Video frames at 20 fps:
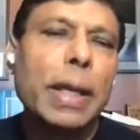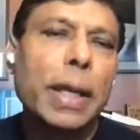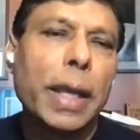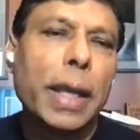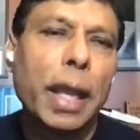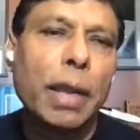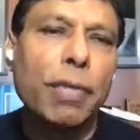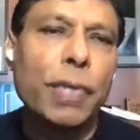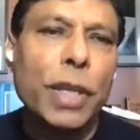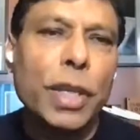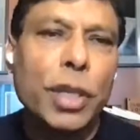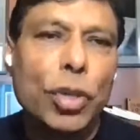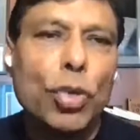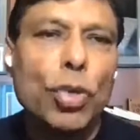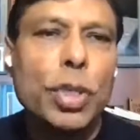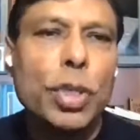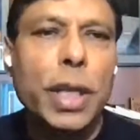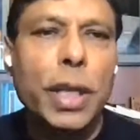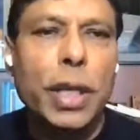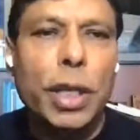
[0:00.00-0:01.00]
Can we
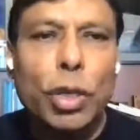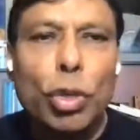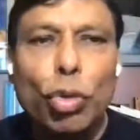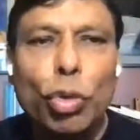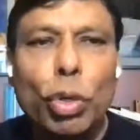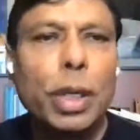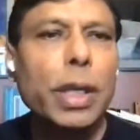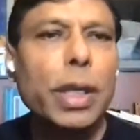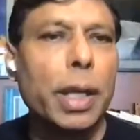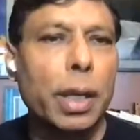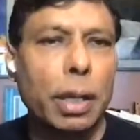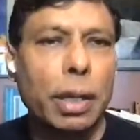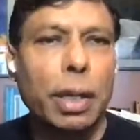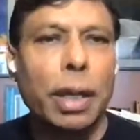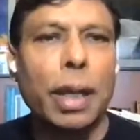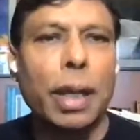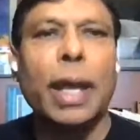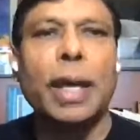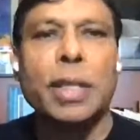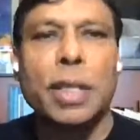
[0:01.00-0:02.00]
use the nuclear
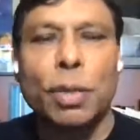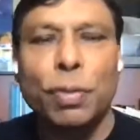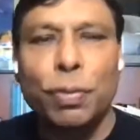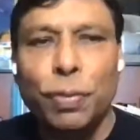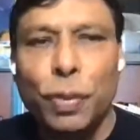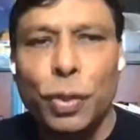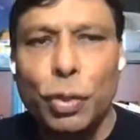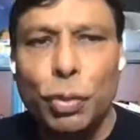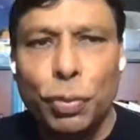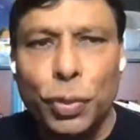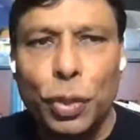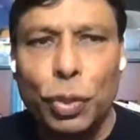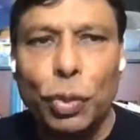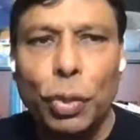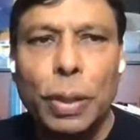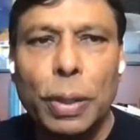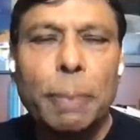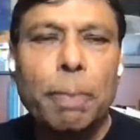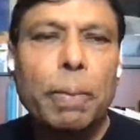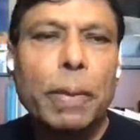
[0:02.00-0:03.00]
as a fuel?